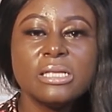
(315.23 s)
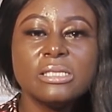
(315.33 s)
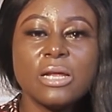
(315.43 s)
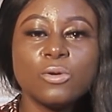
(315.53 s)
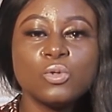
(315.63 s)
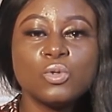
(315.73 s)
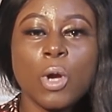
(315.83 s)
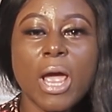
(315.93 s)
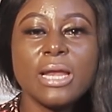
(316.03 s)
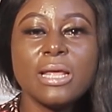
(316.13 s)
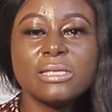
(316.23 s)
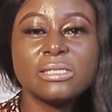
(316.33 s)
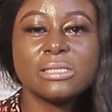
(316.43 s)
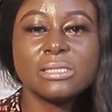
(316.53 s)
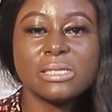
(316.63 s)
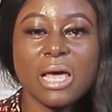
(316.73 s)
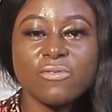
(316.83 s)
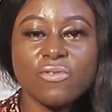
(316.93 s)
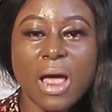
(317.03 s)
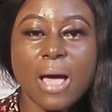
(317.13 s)
It's an also any
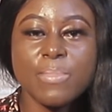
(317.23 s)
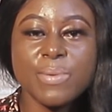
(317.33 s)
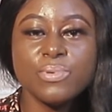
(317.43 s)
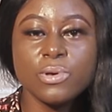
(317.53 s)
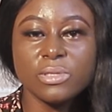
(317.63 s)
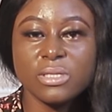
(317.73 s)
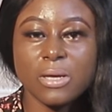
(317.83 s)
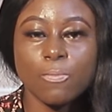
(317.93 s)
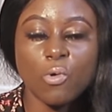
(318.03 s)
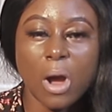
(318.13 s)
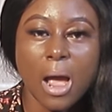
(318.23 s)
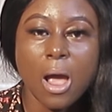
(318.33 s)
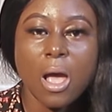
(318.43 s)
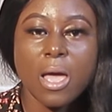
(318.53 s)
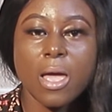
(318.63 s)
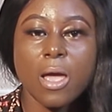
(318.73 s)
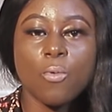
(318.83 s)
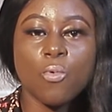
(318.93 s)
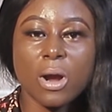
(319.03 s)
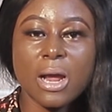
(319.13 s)
Sandra Ababio and Samoa,
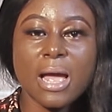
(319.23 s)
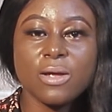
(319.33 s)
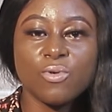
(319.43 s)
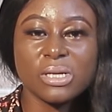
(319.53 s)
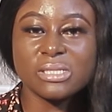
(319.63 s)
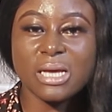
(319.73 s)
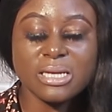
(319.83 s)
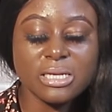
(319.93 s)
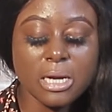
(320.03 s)
what kind was signed